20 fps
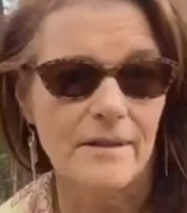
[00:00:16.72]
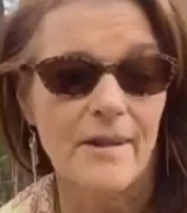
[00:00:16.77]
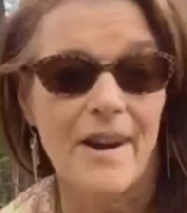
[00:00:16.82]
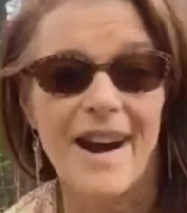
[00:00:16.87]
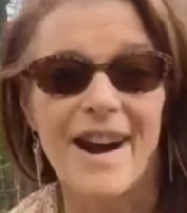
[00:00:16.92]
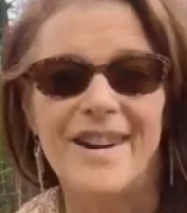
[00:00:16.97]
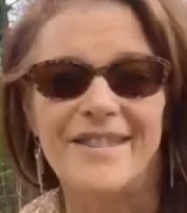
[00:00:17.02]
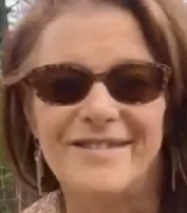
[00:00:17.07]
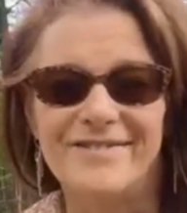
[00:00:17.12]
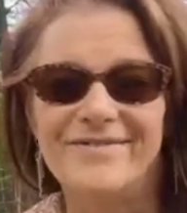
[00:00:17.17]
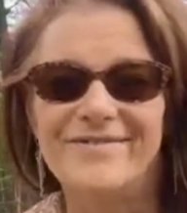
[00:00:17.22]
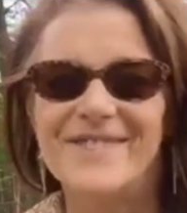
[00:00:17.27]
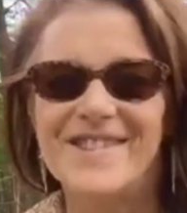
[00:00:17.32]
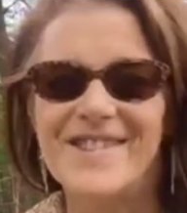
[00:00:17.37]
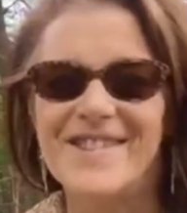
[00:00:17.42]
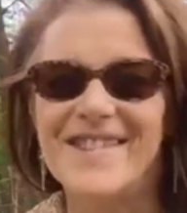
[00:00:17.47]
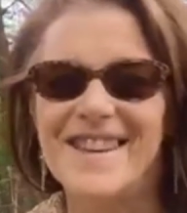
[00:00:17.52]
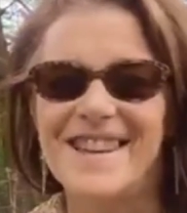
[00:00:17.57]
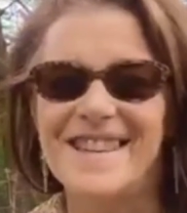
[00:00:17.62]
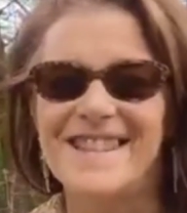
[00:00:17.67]
Wow.
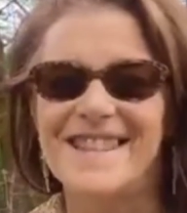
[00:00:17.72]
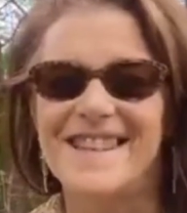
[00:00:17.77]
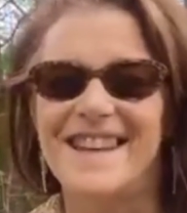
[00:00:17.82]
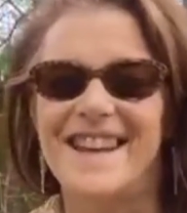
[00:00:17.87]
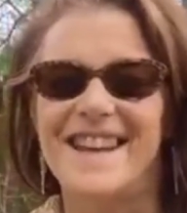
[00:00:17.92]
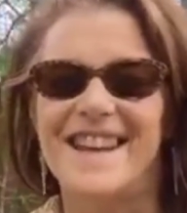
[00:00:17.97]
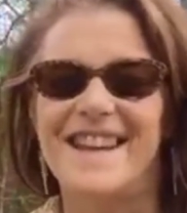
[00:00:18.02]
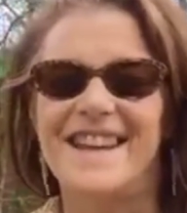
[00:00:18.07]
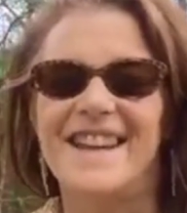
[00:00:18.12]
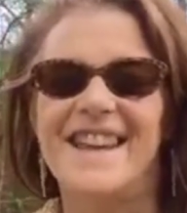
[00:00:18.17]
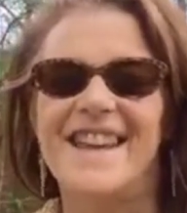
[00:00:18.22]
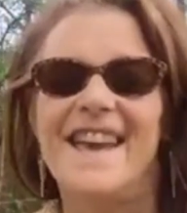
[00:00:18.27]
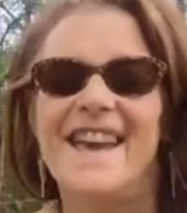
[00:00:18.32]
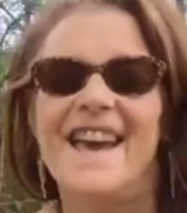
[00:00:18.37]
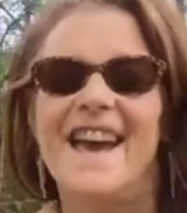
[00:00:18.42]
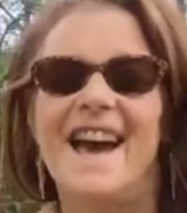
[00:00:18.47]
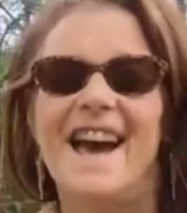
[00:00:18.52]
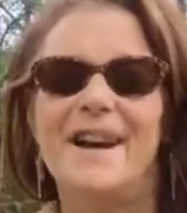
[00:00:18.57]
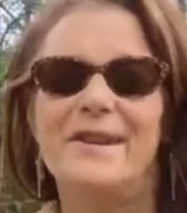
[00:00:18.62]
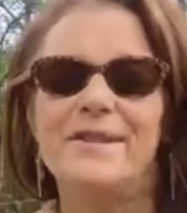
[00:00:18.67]
2008.
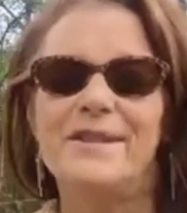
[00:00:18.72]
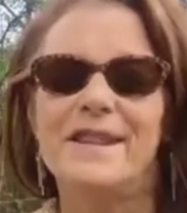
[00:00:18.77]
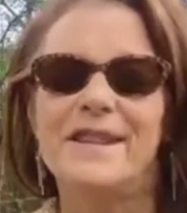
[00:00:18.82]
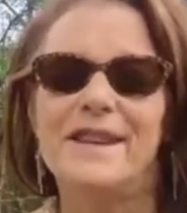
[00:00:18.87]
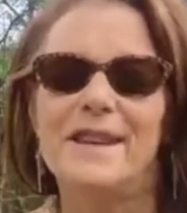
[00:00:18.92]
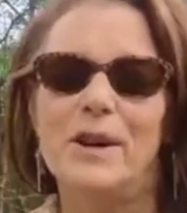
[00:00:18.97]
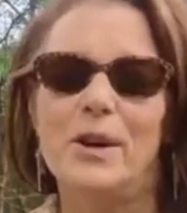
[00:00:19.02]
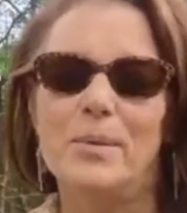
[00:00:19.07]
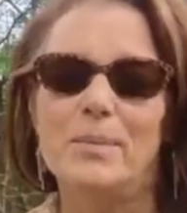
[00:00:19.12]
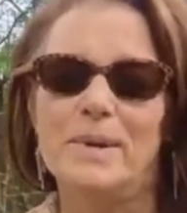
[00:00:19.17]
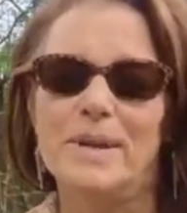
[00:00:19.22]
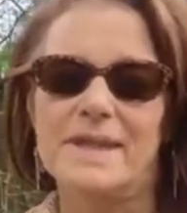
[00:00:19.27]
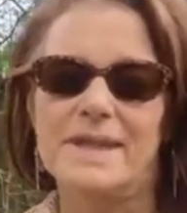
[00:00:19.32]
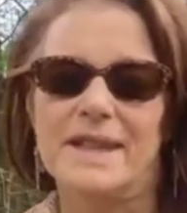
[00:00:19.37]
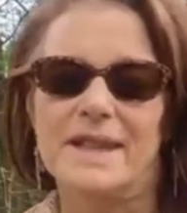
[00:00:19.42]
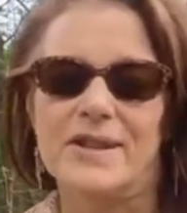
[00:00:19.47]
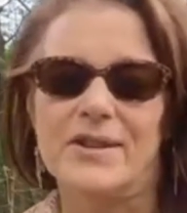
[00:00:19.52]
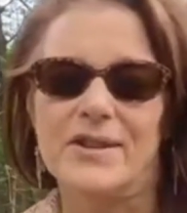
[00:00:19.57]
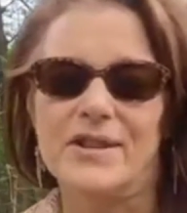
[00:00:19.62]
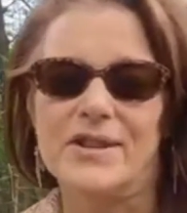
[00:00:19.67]
I was at the Open
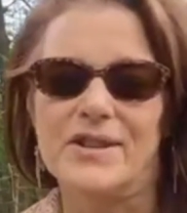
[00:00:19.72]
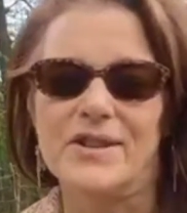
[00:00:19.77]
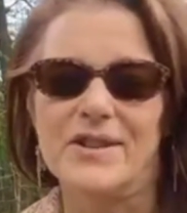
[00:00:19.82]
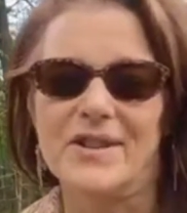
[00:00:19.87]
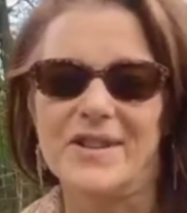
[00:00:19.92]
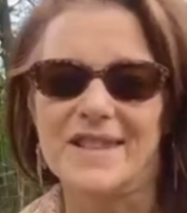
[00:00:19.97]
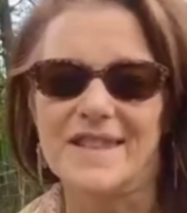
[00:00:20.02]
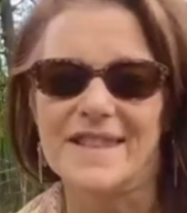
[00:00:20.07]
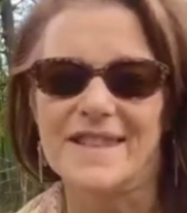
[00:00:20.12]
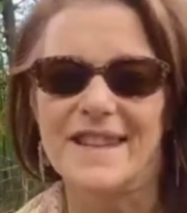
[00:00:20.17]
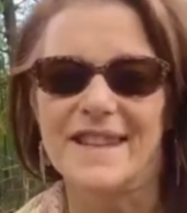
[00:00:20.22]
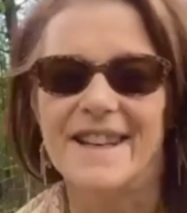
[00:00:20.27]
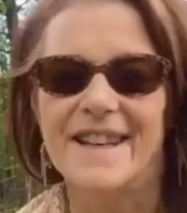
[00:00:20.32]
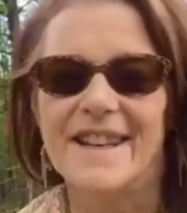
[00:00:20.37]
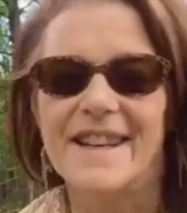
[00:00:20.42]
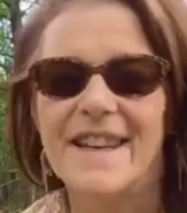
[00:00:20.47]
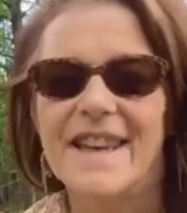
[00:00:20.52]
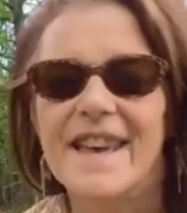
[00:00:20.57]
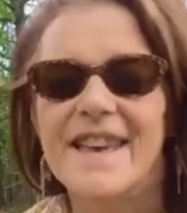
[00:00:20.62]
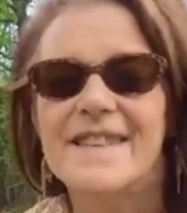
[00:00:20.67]
Center in New York
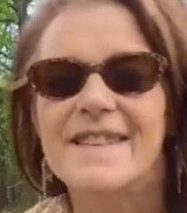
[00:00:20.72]
City